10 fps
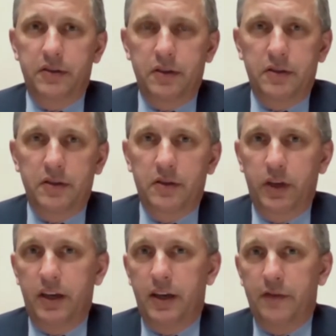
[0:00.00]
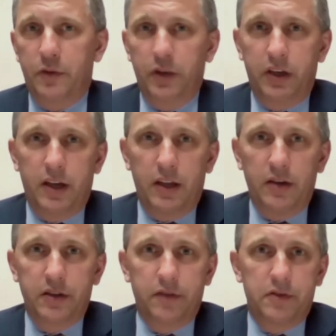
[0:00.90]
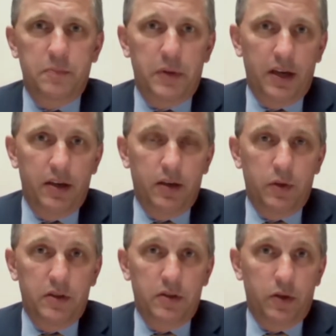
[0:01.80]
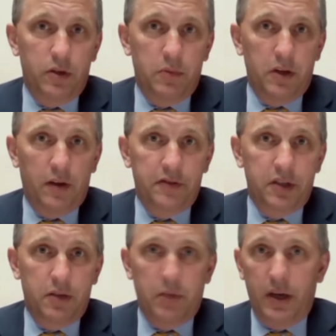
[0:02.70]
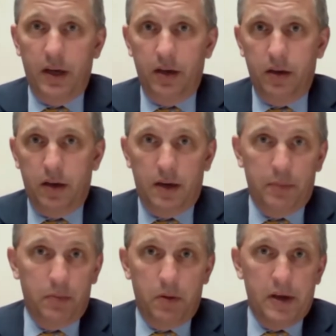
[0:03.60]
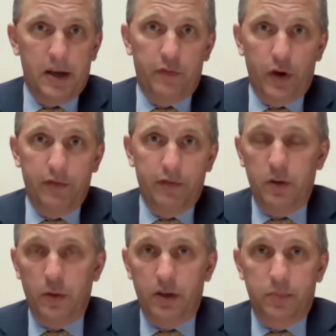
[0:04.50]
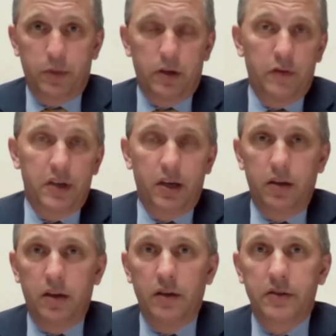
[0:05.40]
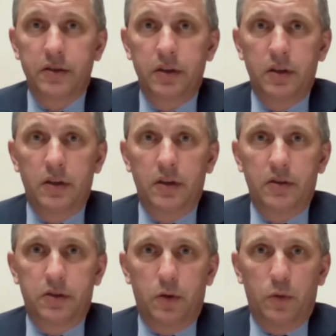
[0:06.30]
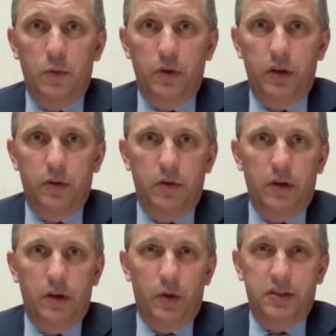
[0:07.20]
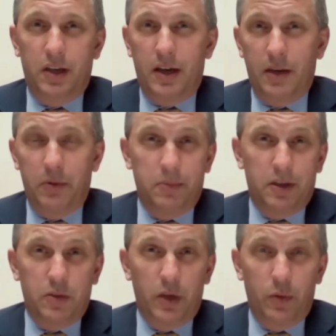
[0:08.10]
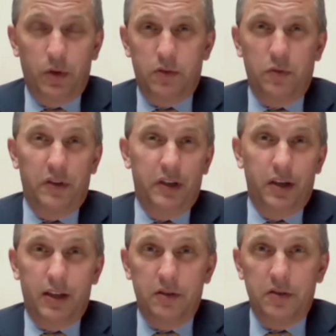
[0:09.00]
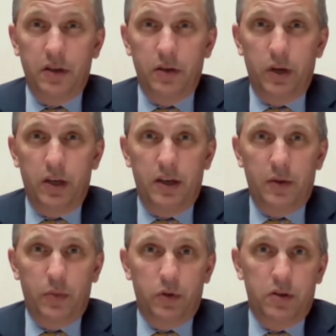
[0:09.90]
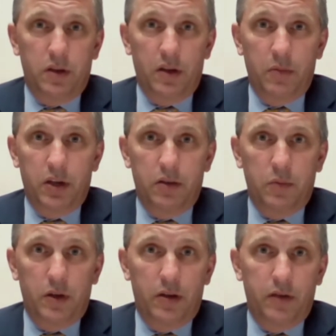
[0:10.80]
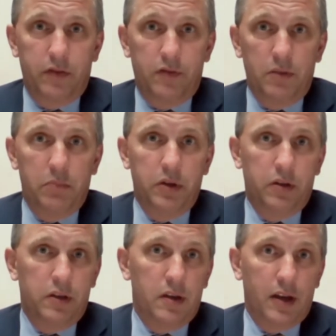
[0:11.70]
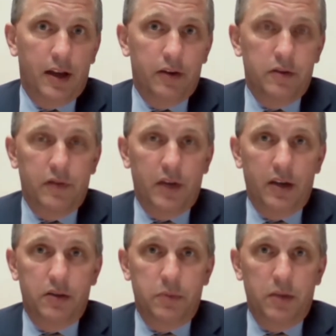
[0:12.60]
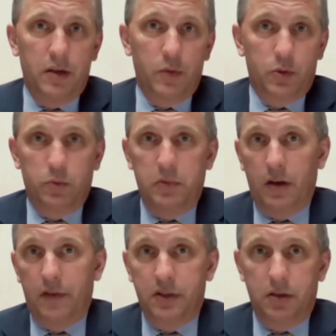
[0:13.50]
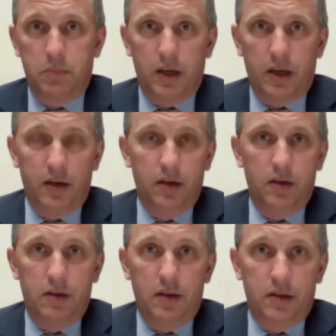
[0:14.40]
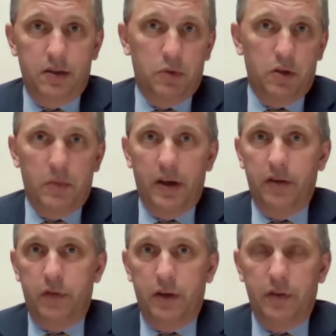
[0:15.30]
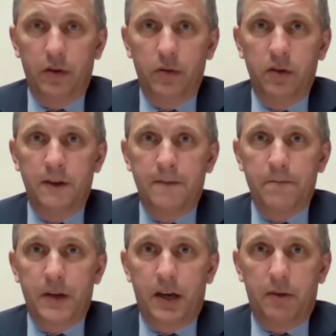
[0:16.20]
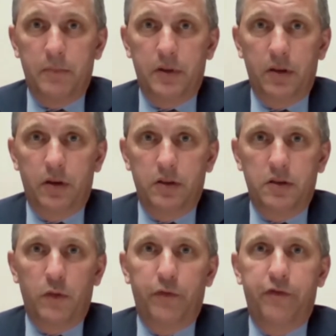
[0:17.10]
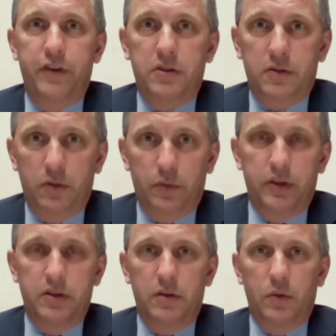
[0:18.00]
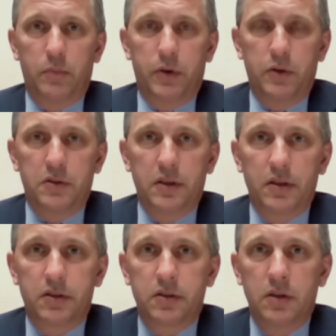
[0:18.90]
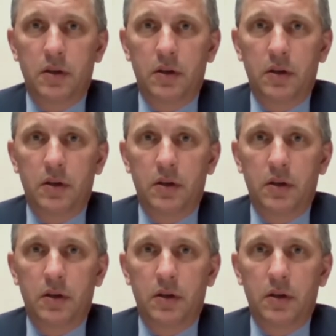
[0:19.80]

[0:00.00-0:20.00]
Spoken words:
This is $3.5 trillion of spending, which is going to be offset by a comparable amount of revenue, and it's spread over 10 years. So, you know, the U.S. economy is about $21 trillion a year right now, and we're talking about $350 billion of added spending, which will be offset by a similar amount of revenue. There is no fiscal reason to oppose this.